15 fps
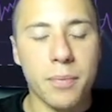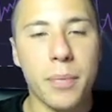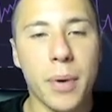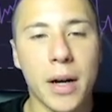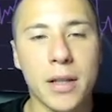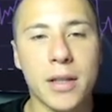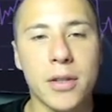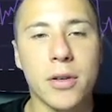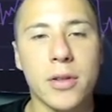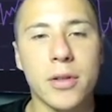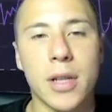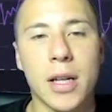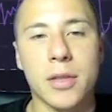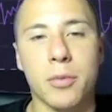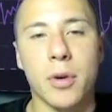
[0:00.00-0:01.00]
but you
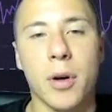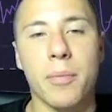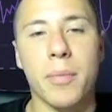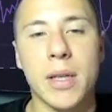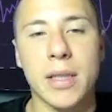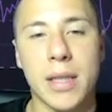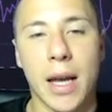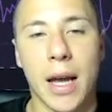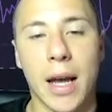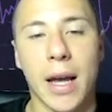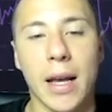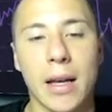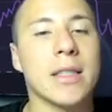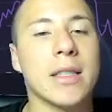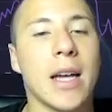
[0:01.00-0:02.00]
could as well be
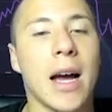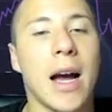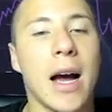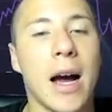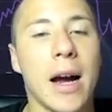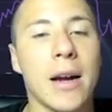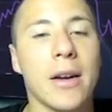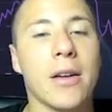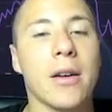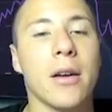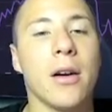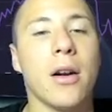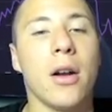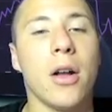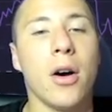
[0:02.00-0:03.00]
saying this is a higher
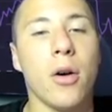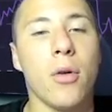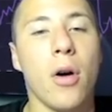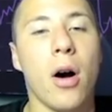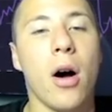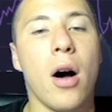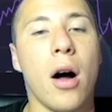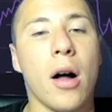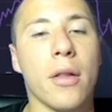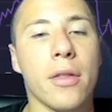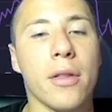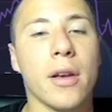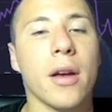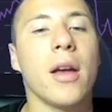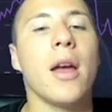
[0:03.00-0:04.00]
low
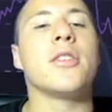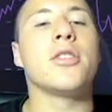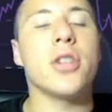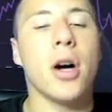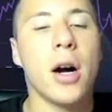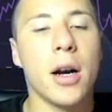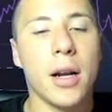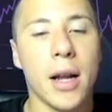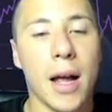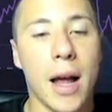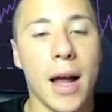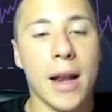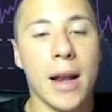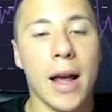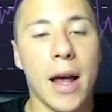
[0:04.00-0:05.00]
on the chart
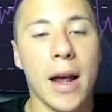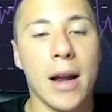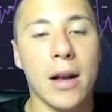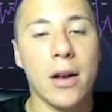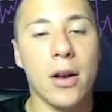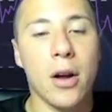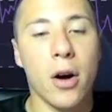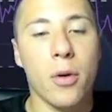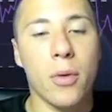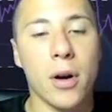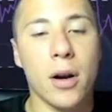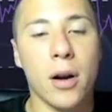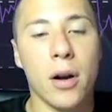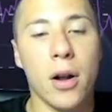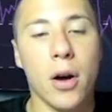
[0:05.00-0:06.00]
and a
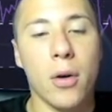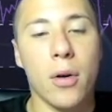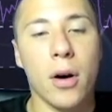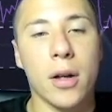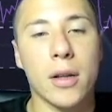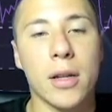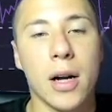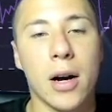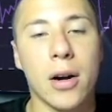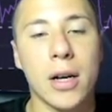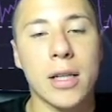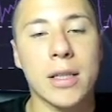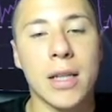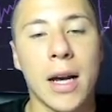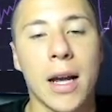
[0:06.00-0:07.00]
lower low on the R
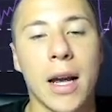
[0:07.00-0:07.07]
S I,